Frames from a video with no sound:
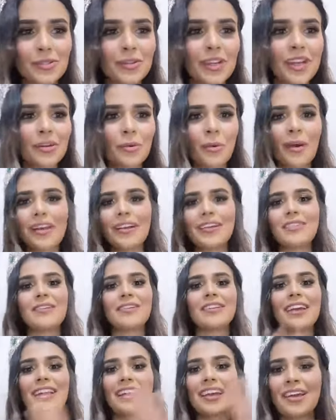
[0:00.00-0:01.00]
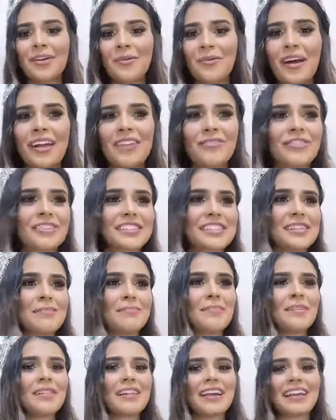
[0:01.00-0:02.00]
eat whatever that I want. For
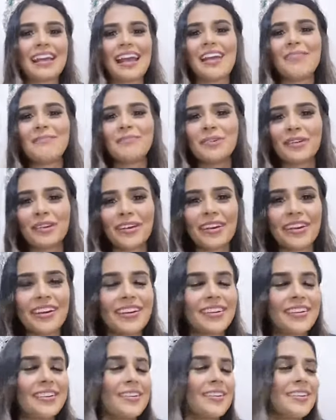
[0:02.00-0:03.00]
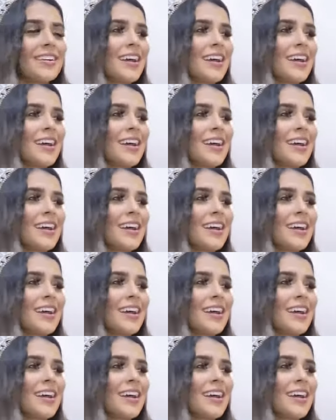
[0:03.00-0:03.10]
example, a hamburger,